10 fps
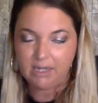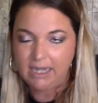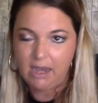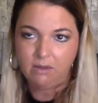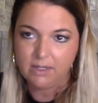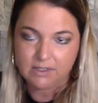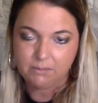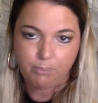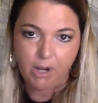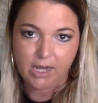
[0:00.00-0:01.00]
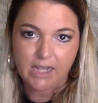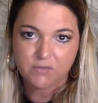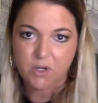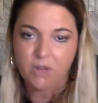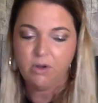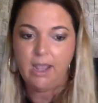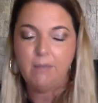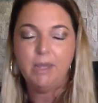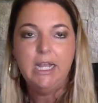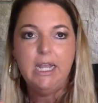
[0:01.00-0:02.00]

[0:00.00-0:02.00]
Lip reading: Now that's a podcast for another day, but